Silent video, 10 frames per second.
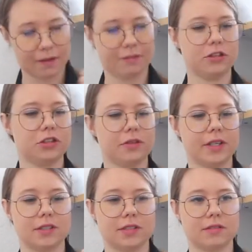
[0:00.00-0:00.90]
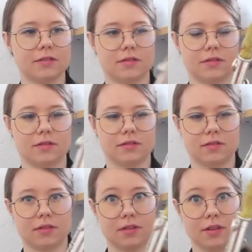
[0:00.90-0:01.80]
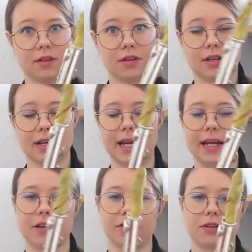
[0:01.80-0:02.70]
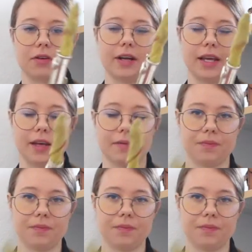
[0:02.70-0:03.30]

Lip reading: Foot joint. Clean it thoroughly.